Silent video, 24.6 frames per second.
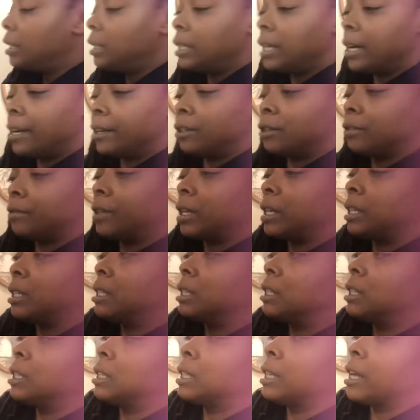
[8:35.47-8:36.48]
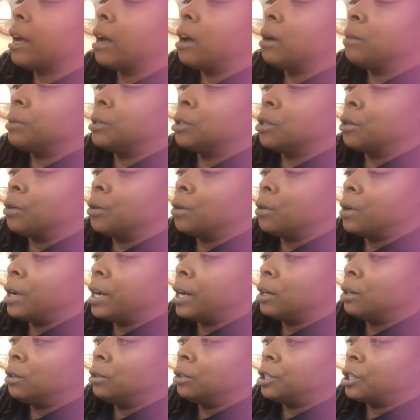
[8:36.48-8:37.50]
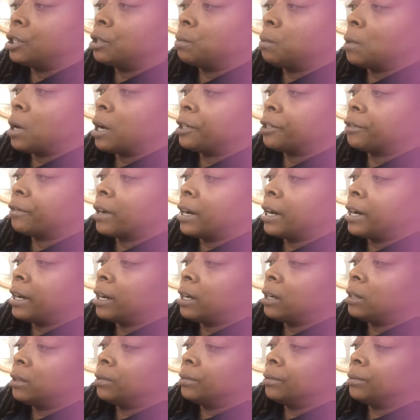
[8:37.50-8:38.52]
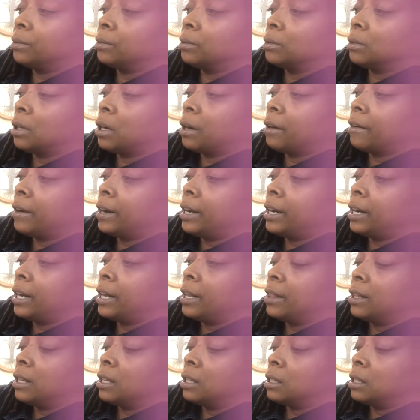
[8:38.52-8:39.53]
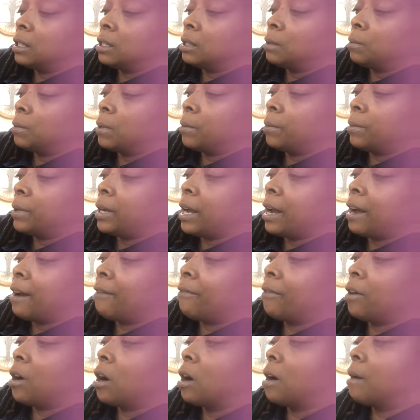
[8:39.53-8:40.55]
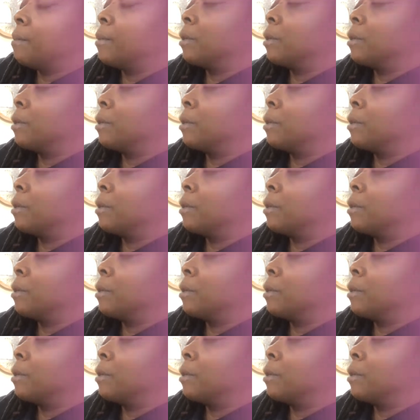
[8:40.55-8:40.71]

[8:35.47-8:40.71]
dandruff that's in the scalp, so it'll just wash right out. All right, and this is what we have, our